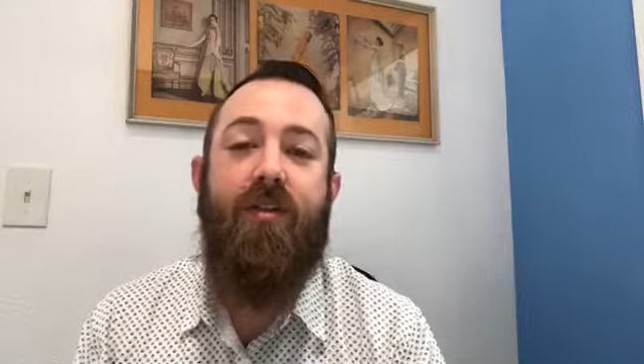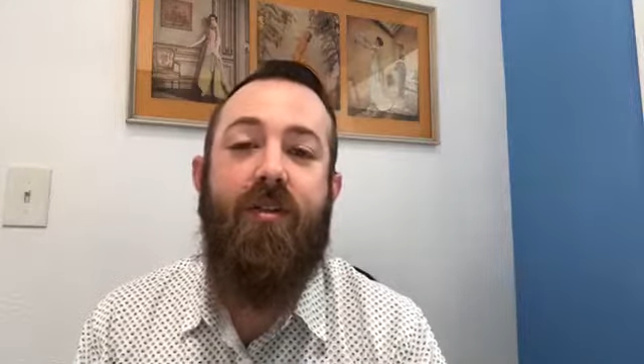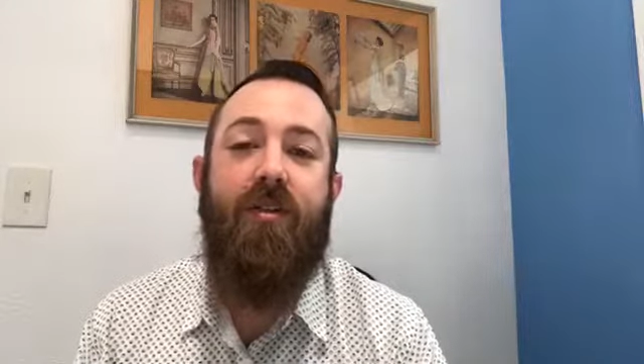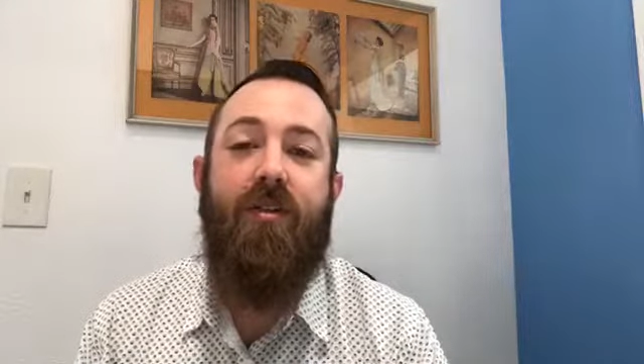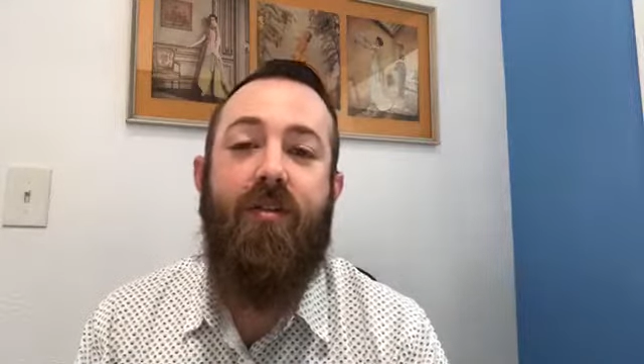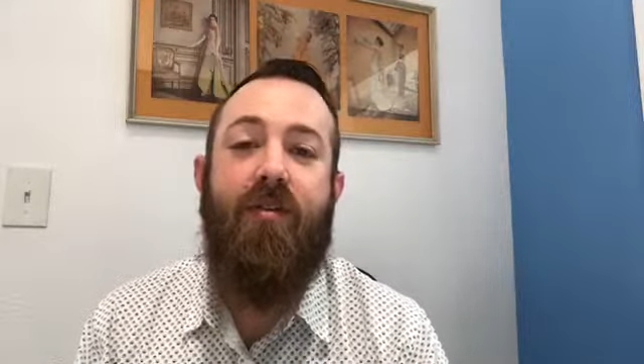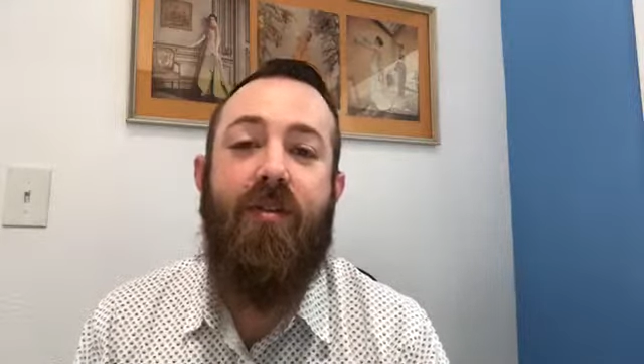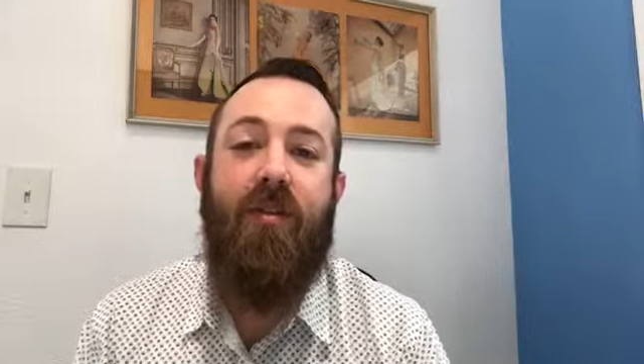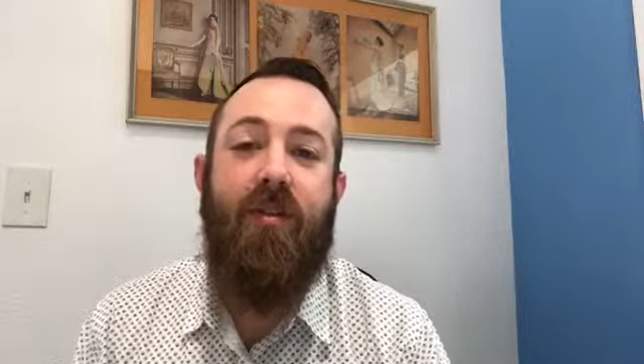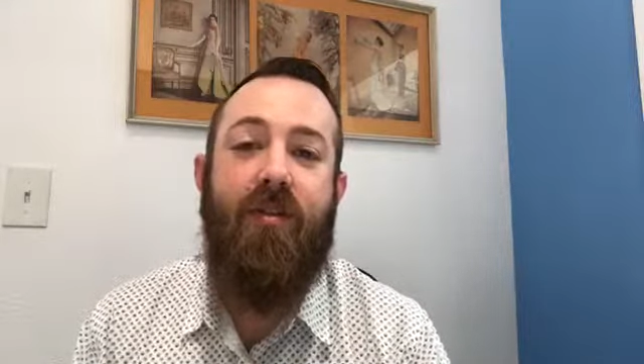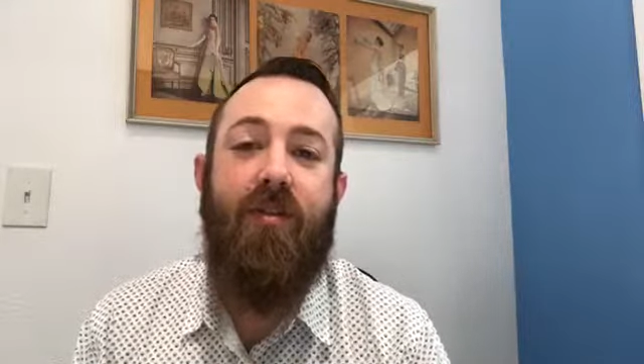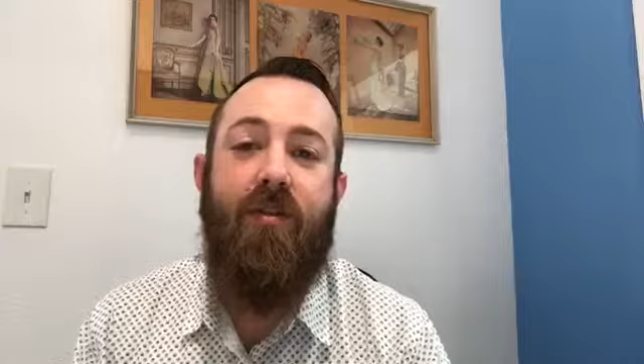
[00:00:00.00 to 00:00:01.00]
just your
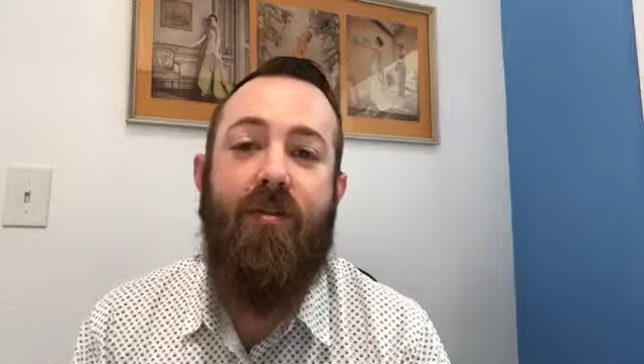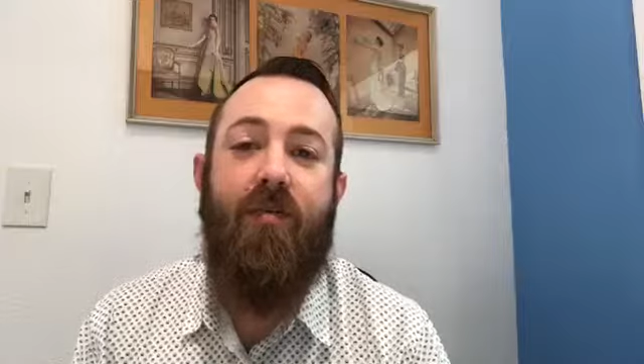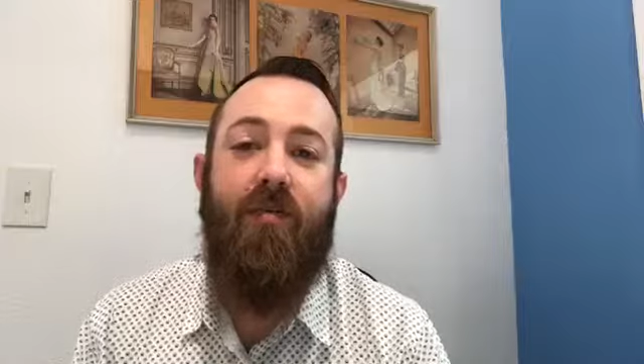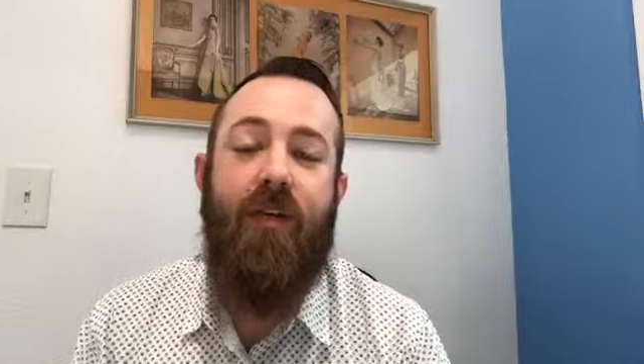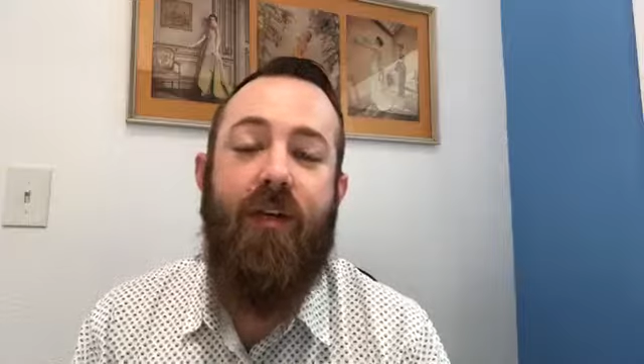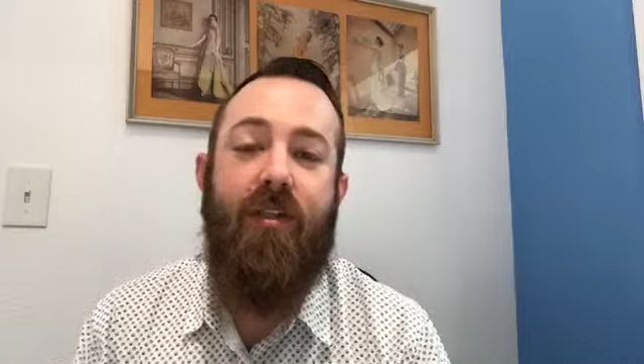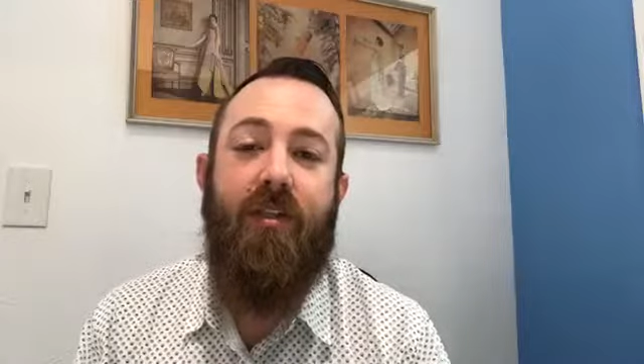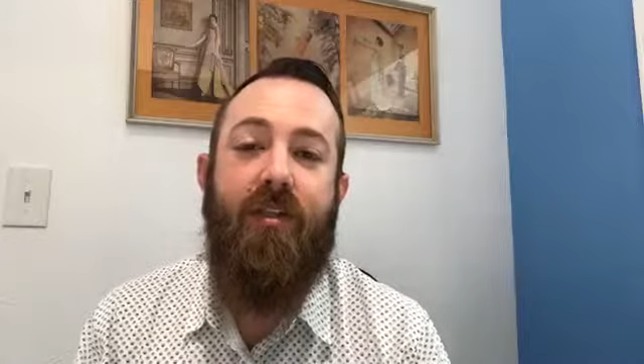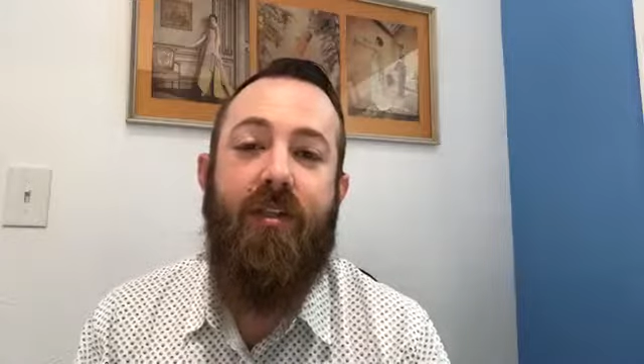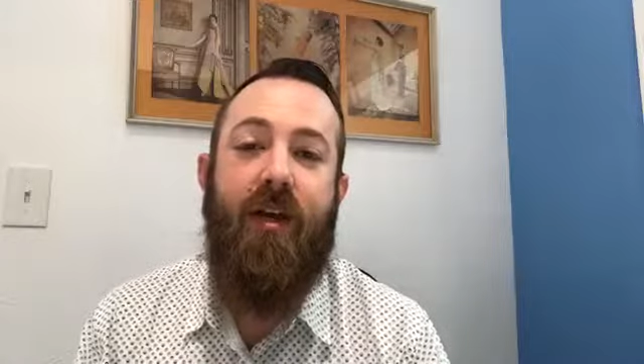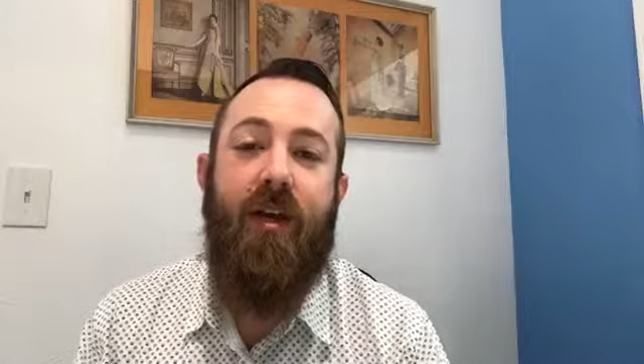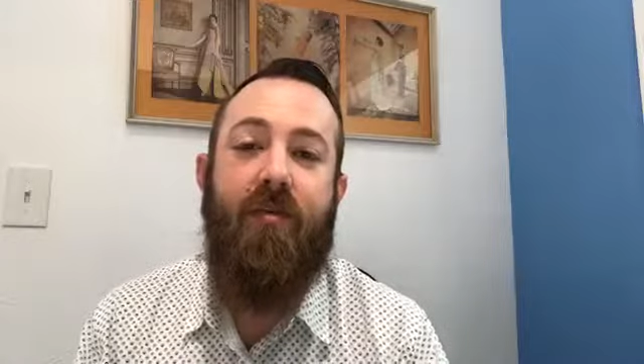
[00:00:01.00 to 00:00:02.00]
traditional friction
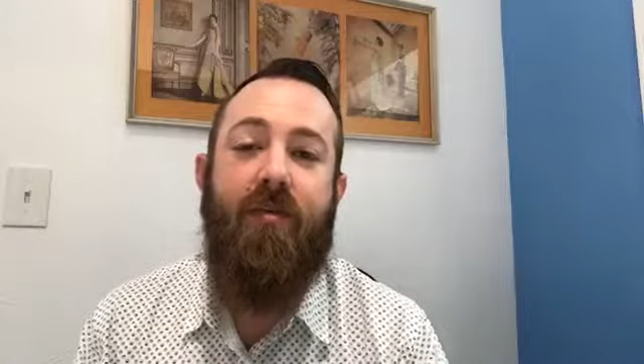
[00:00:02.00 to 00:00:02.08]
type.